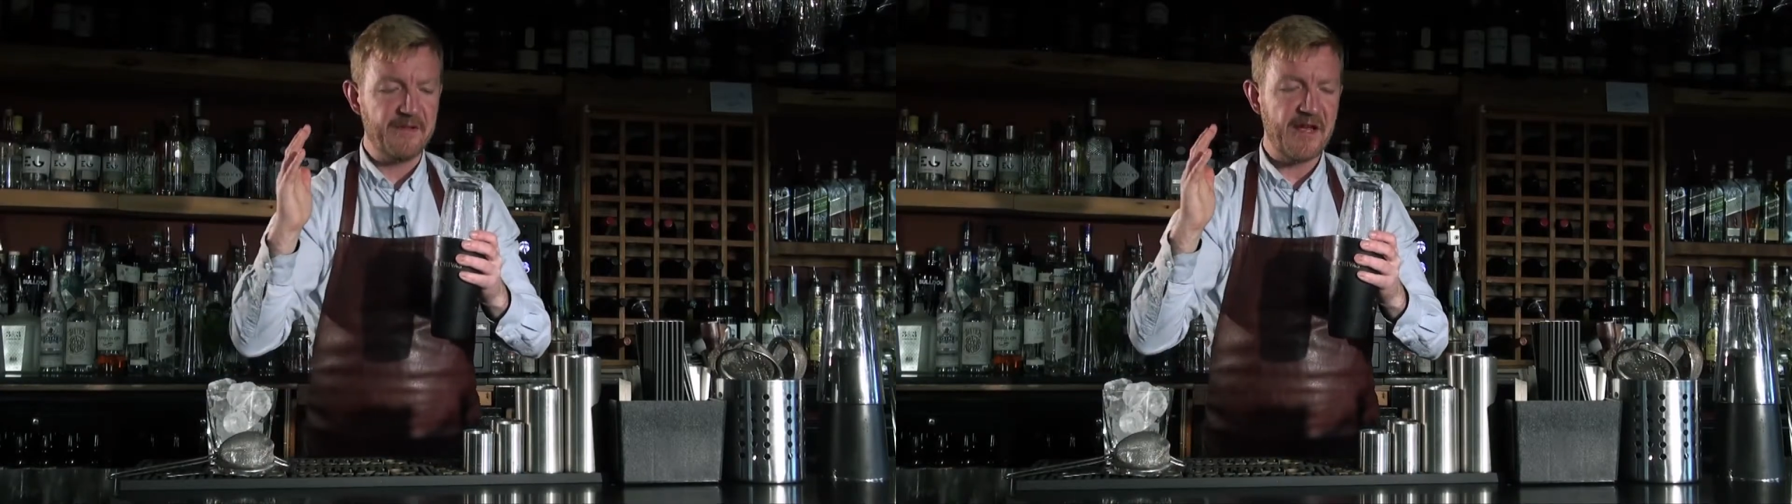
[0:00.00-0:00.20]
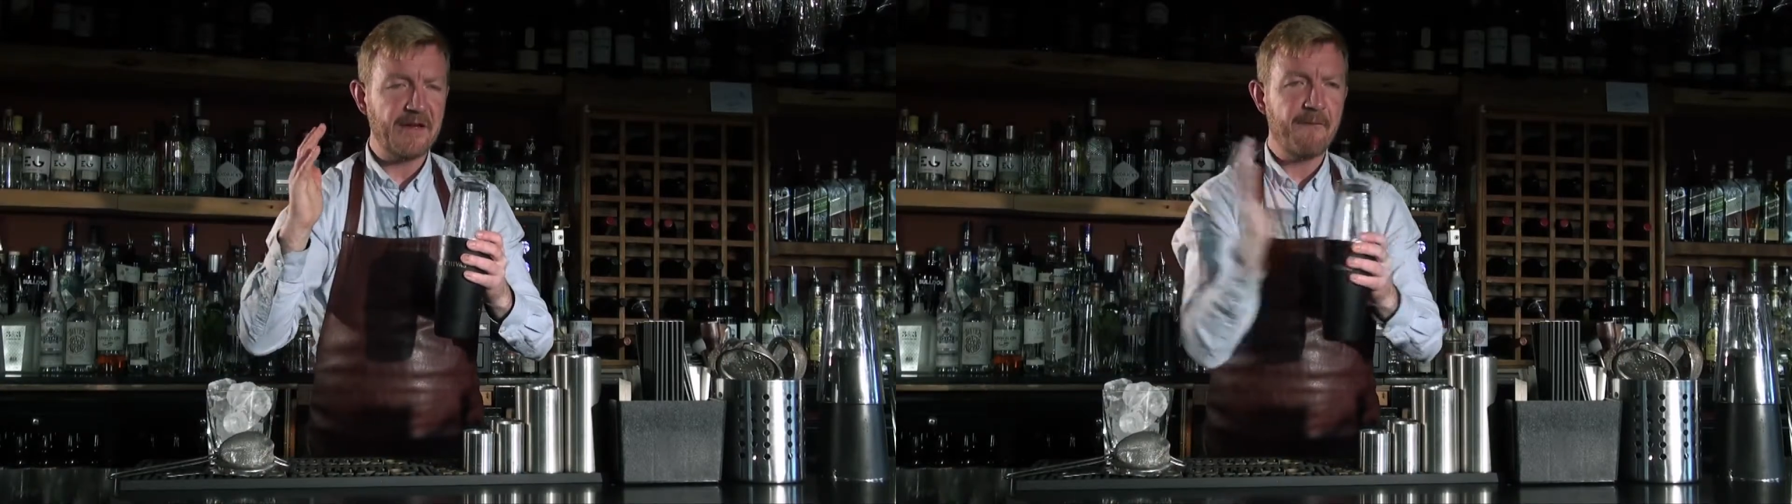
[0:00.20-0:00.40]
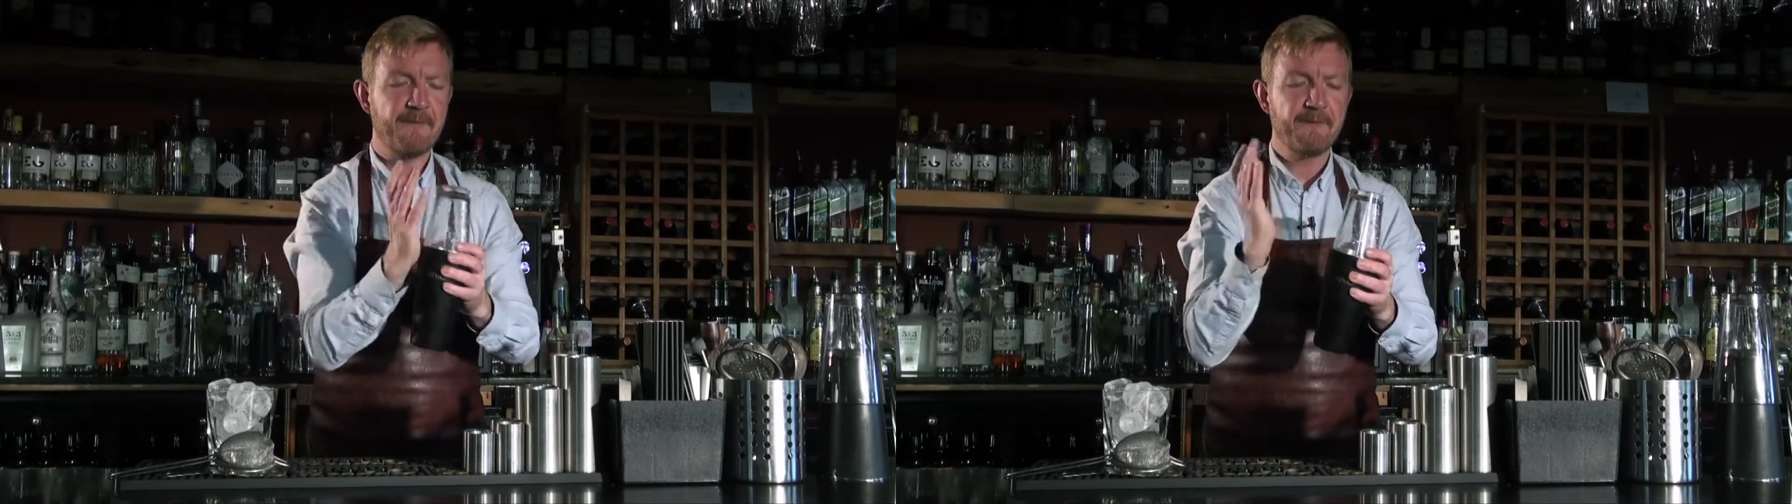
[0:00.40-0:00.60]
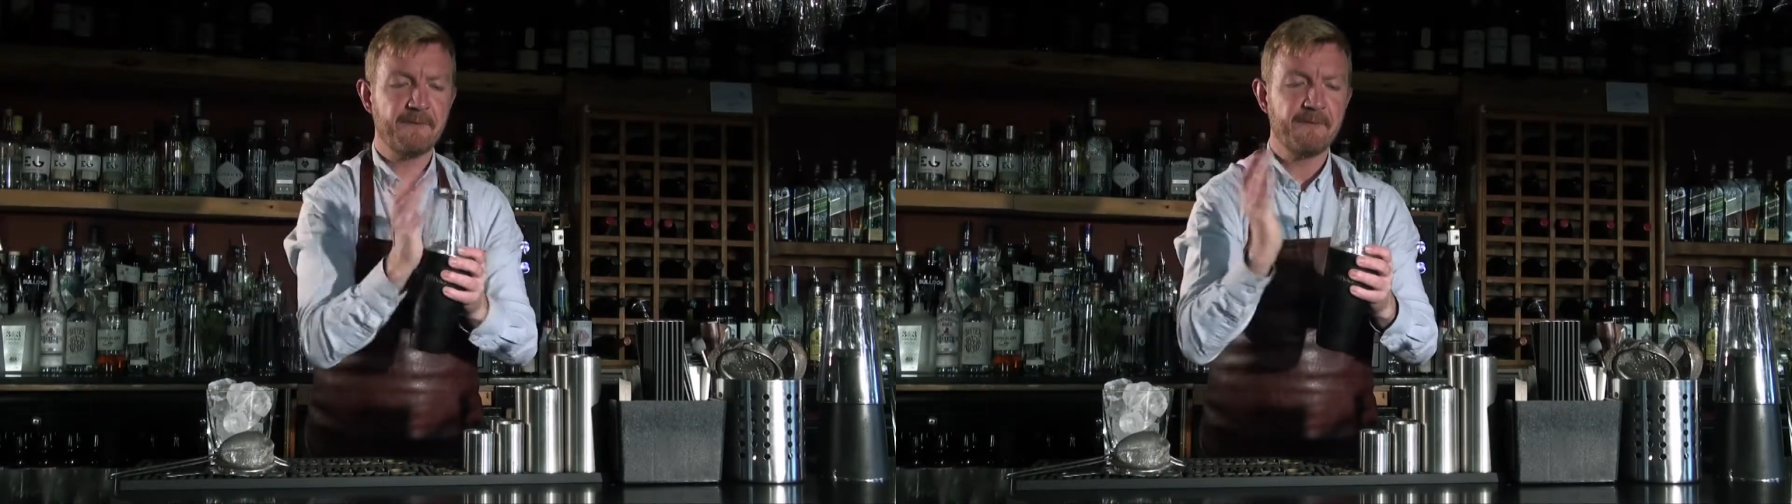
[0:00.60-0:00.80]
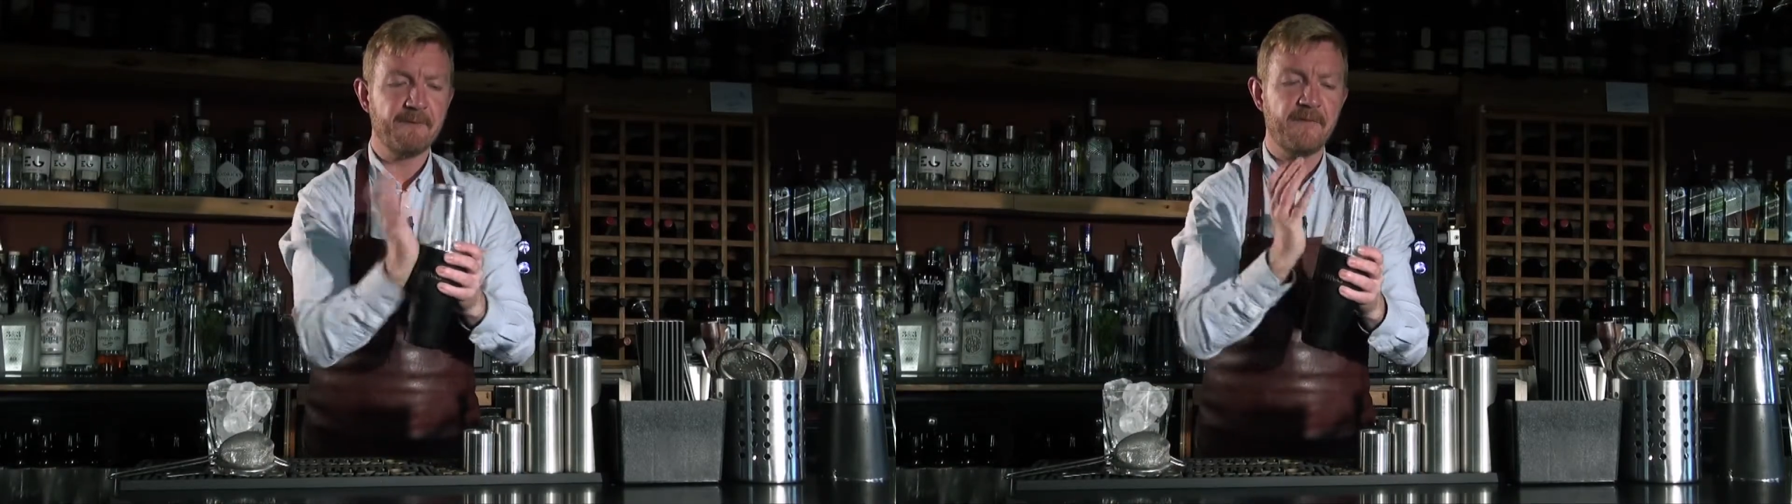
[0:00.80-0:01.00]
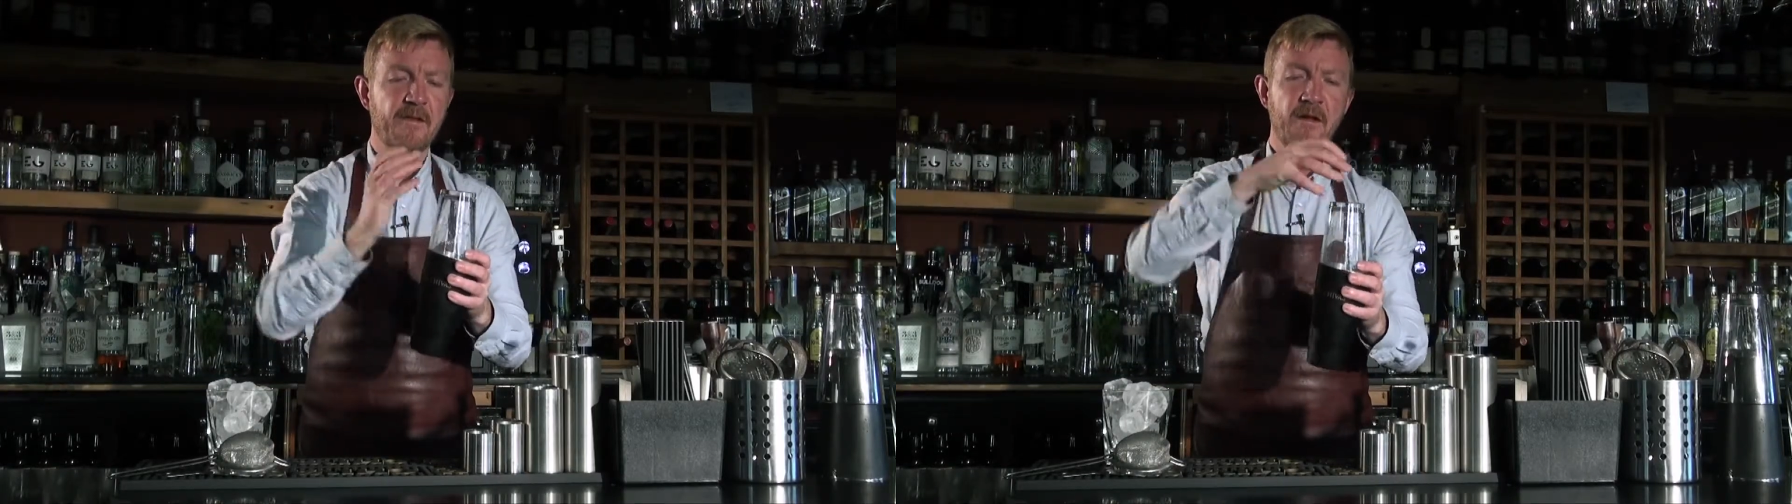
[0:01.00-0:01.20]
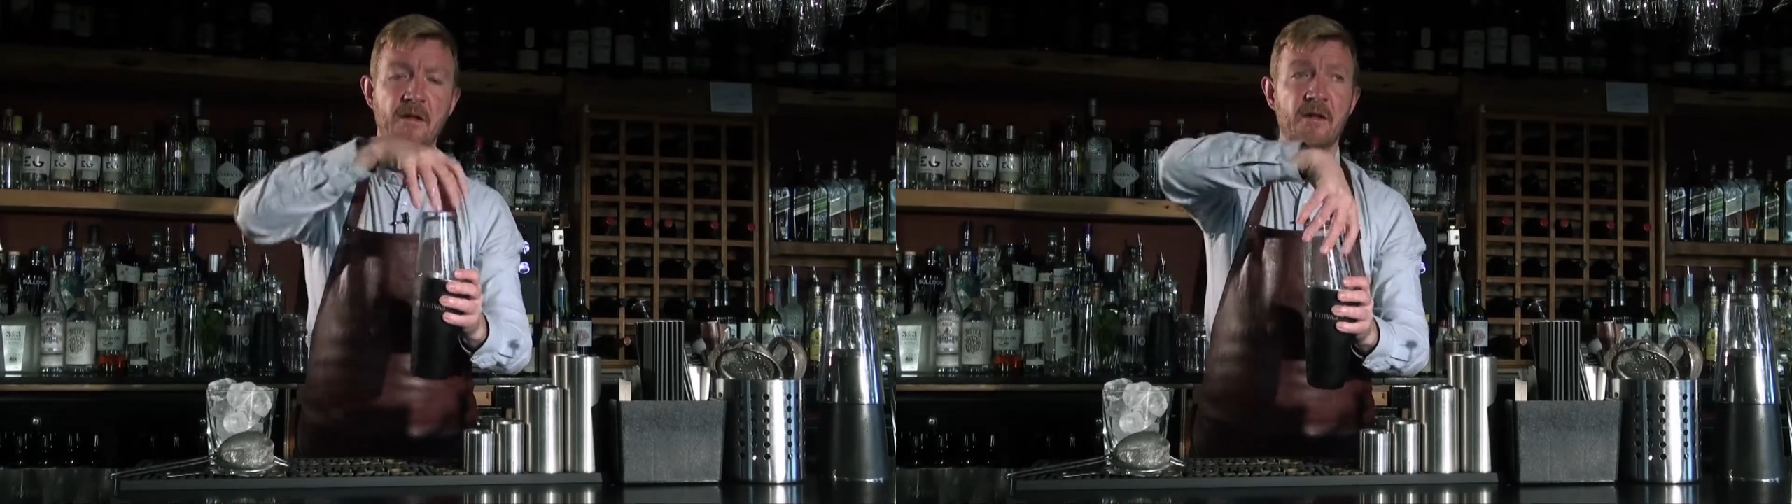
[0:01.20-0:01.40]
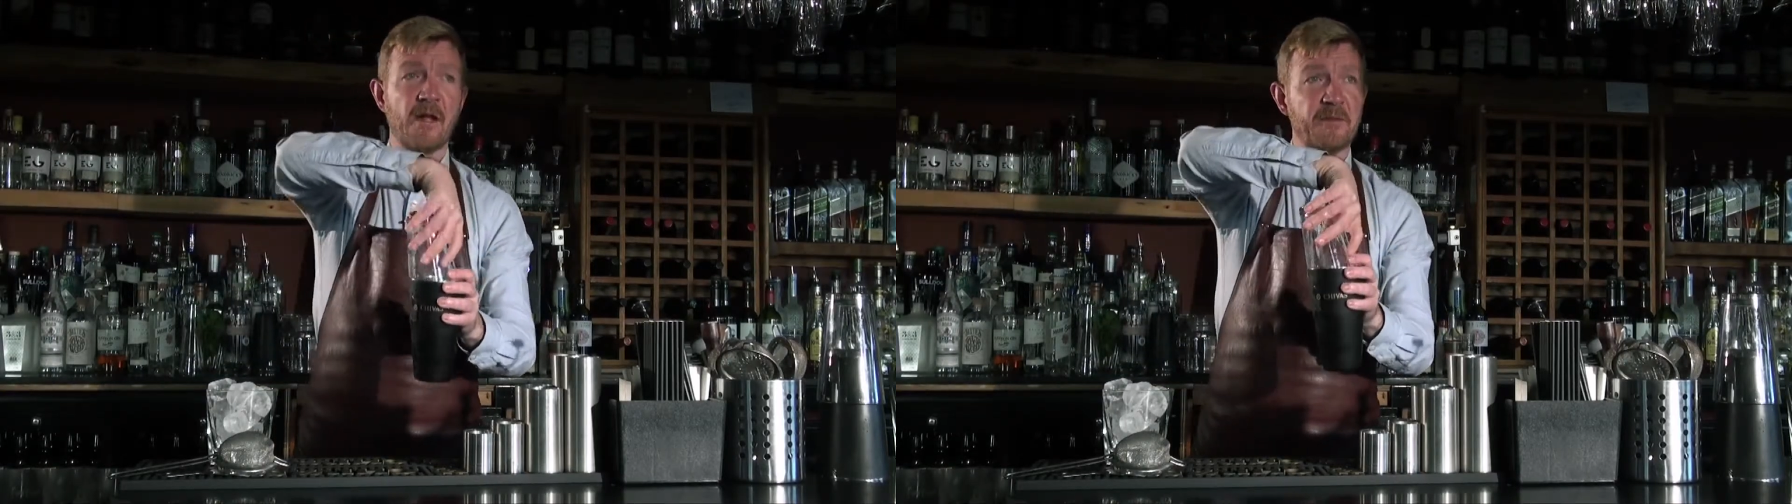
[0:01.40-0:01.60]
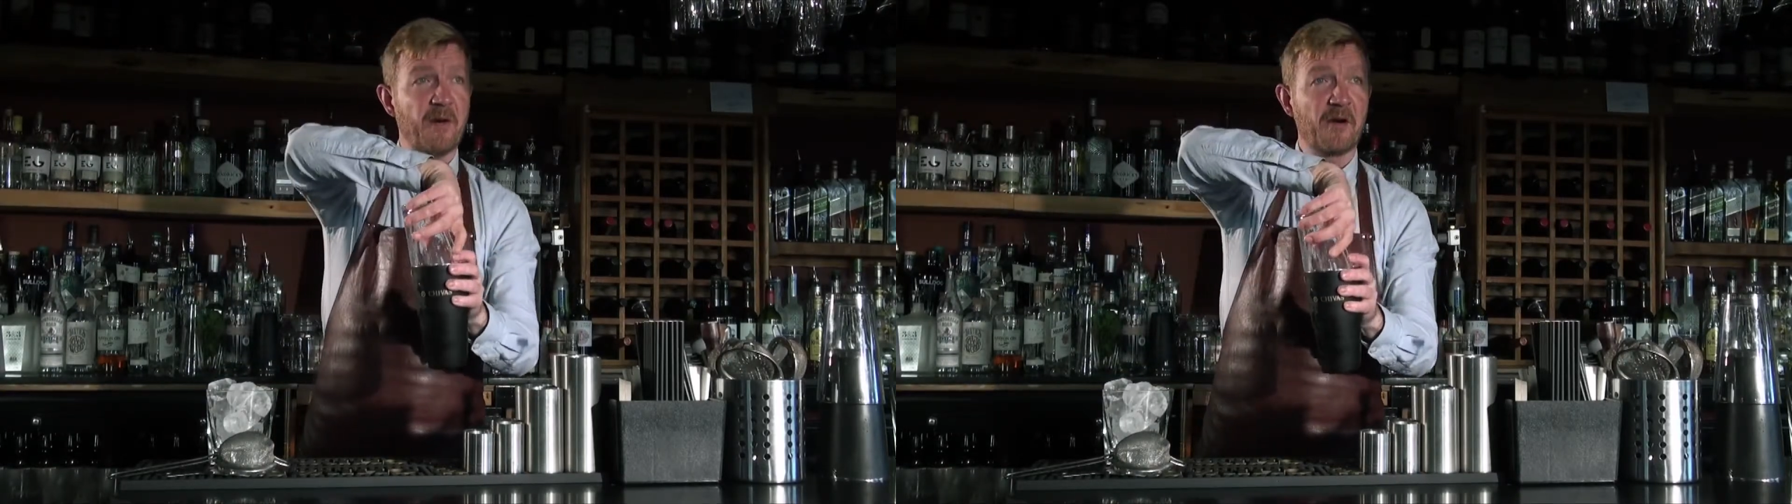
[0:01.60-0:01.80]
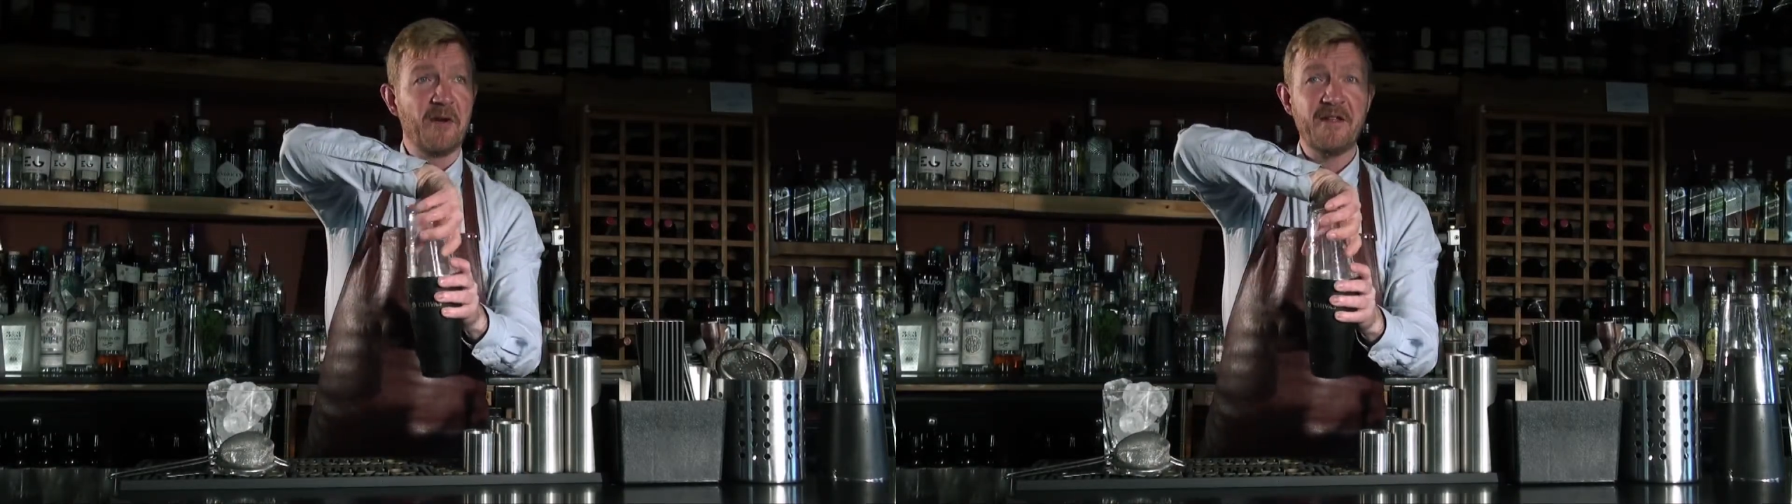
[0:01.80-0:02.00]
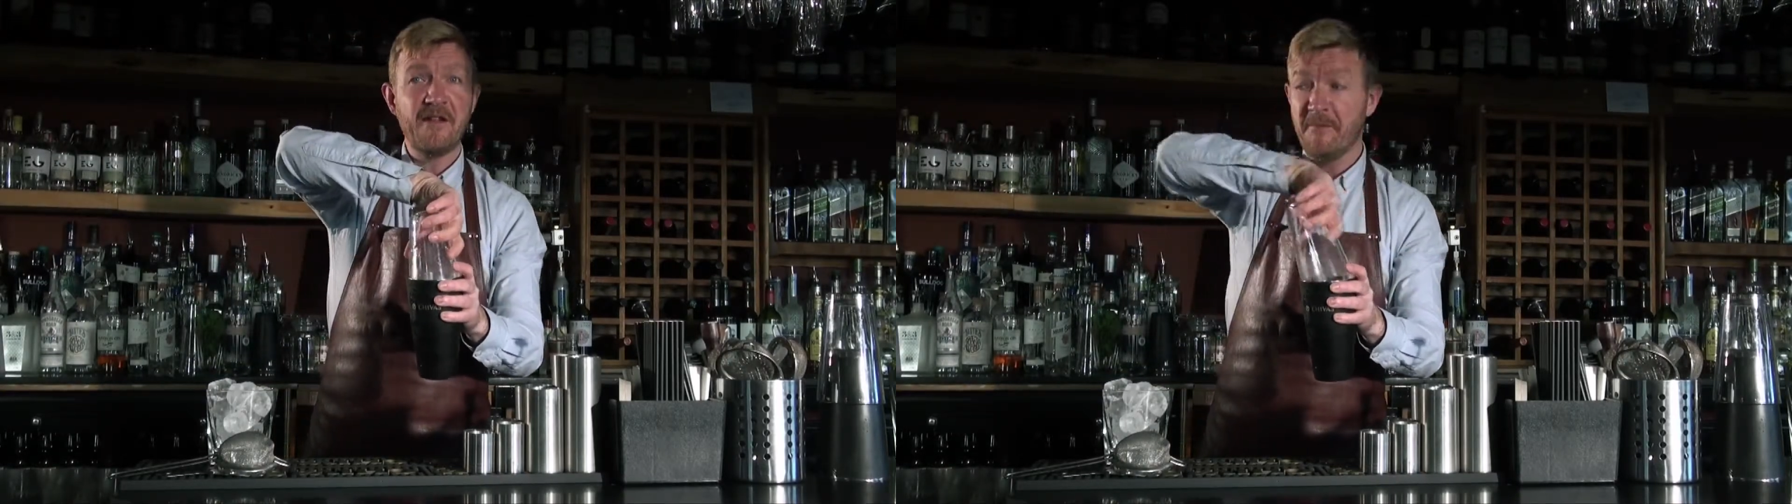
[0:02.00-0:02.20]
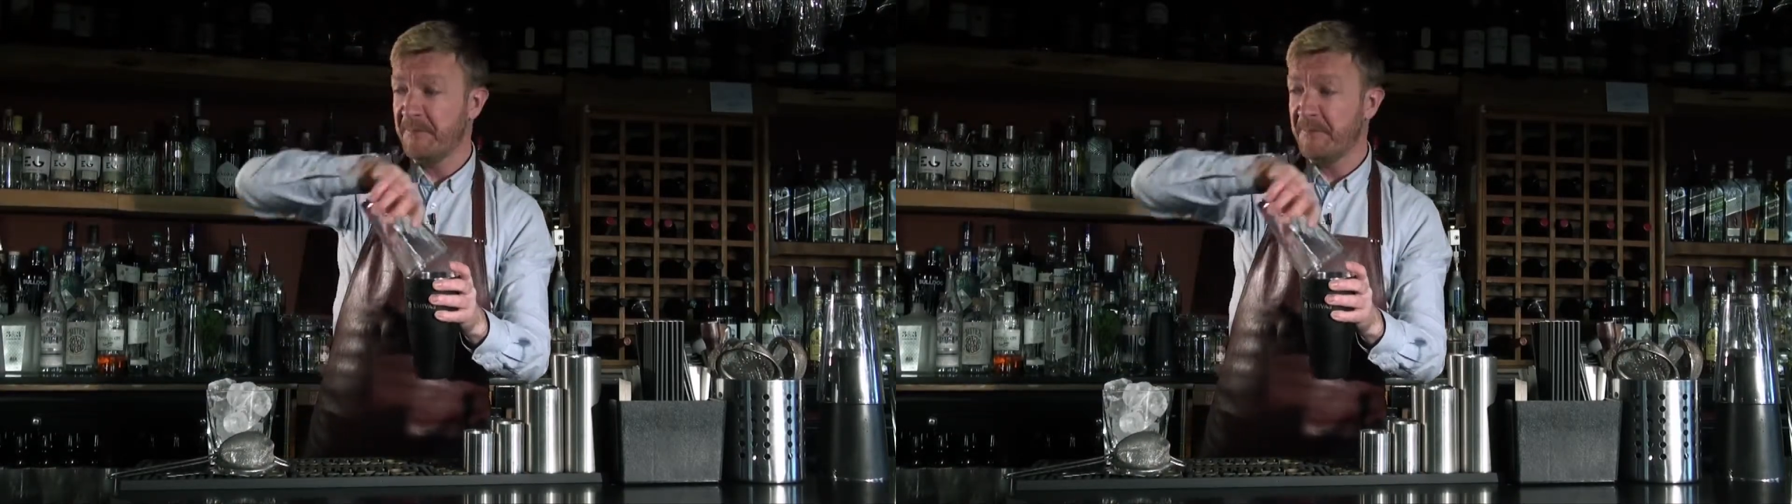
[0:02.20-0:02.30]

side. Comes apart quite easy.